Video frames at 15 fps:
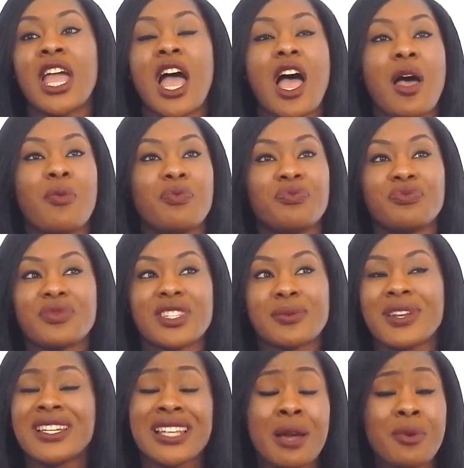
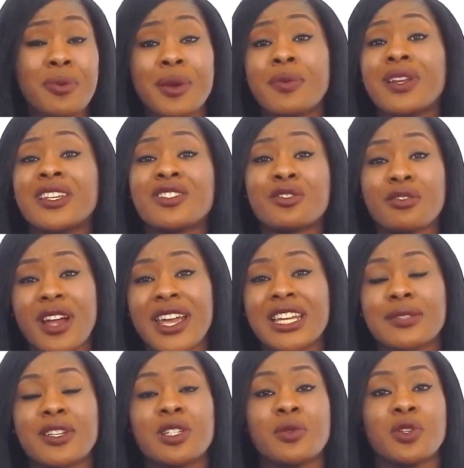Spending time with people is great,
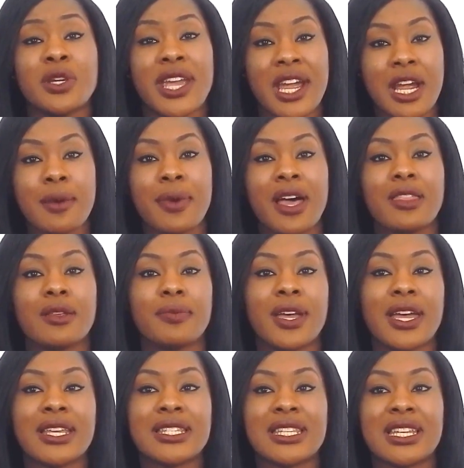especially when you care about the
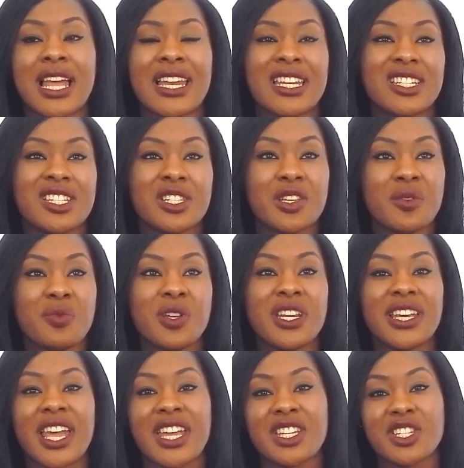person, and it just
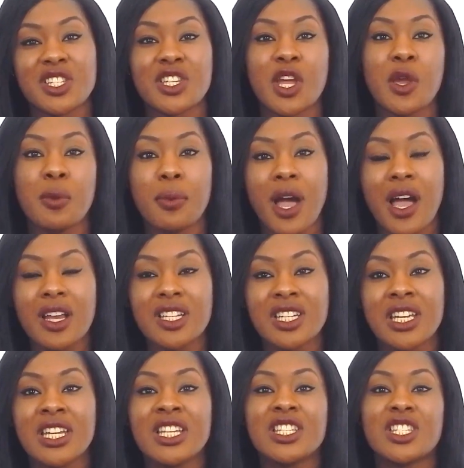communicates so much.
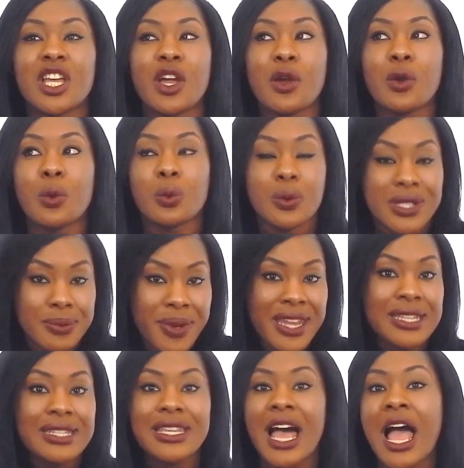So
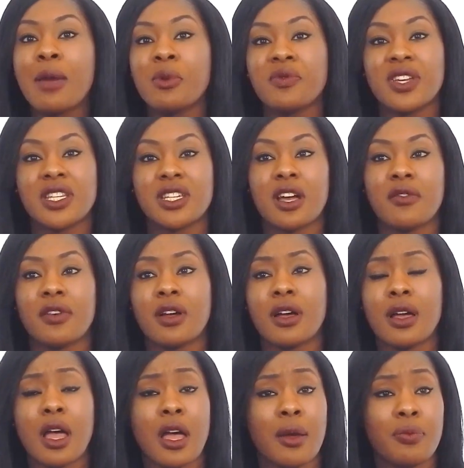spend time with each
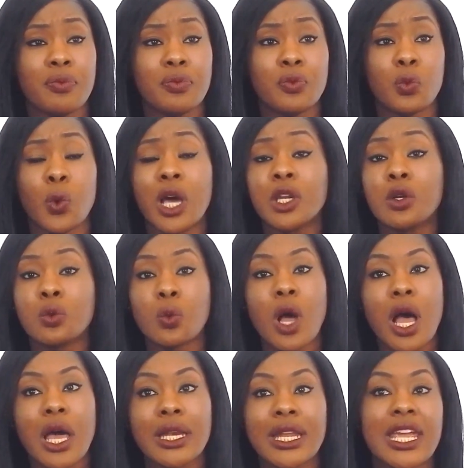other,
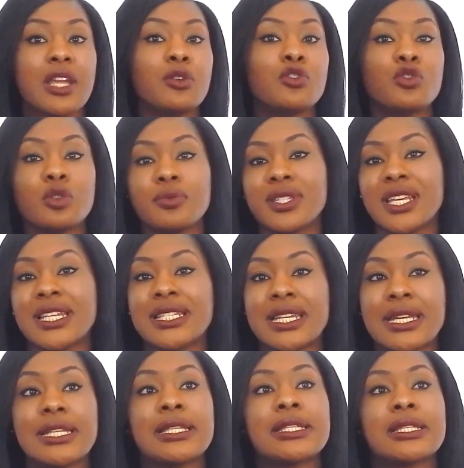one-on-one, in group
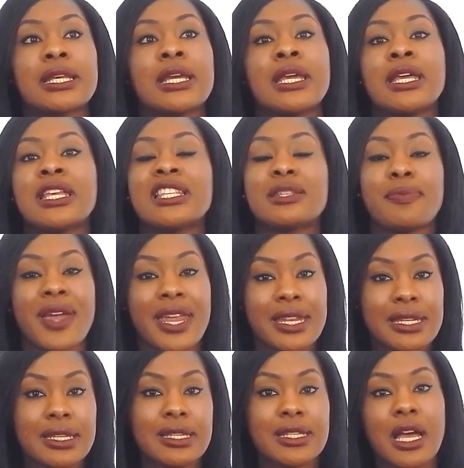settings.
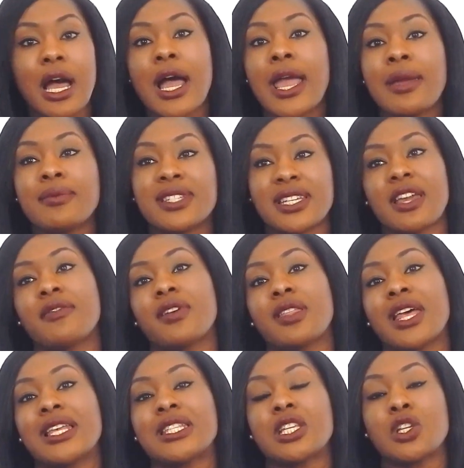Spend time together.
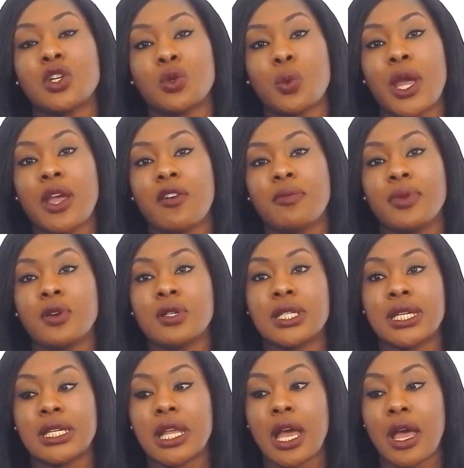That's a good way of
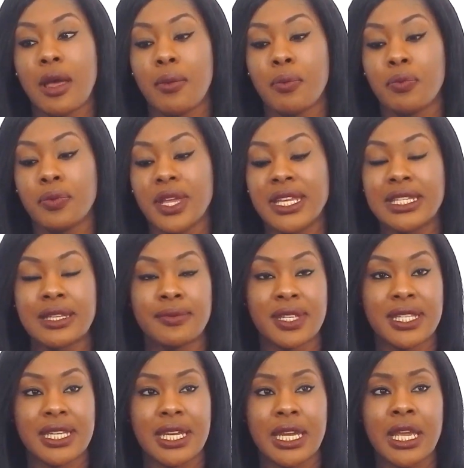building
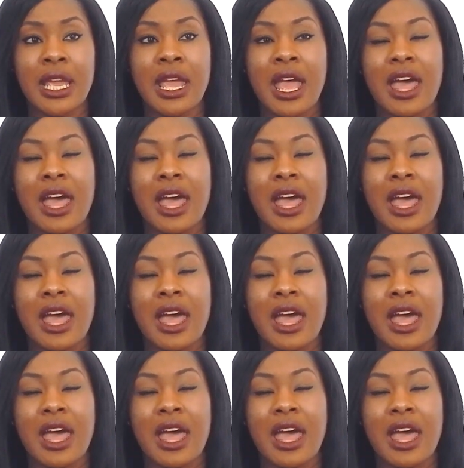intimacy.